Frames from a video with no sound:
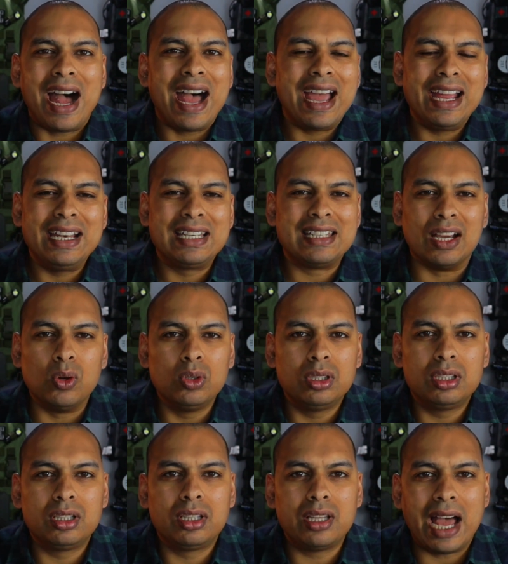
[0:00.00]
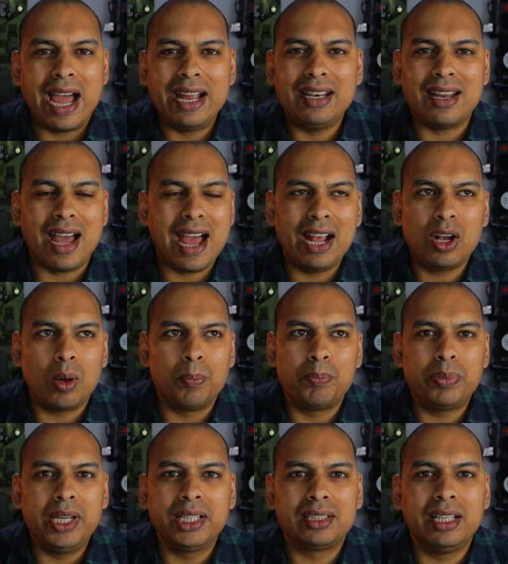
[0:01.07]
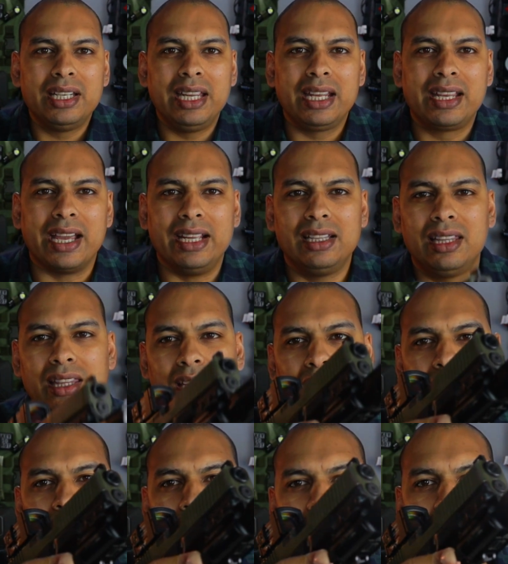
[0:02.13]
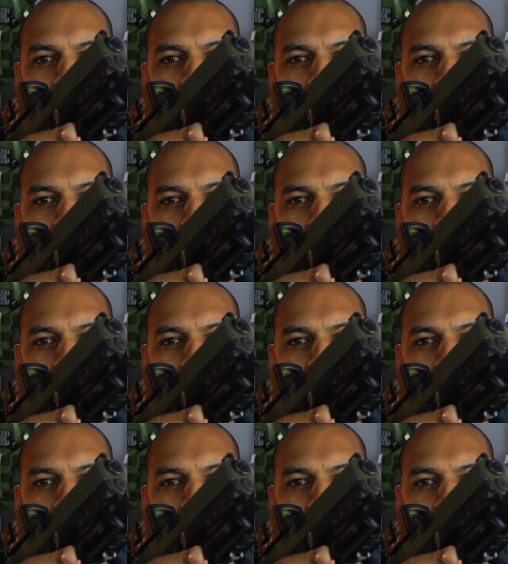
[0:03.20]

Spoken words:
I completely negate the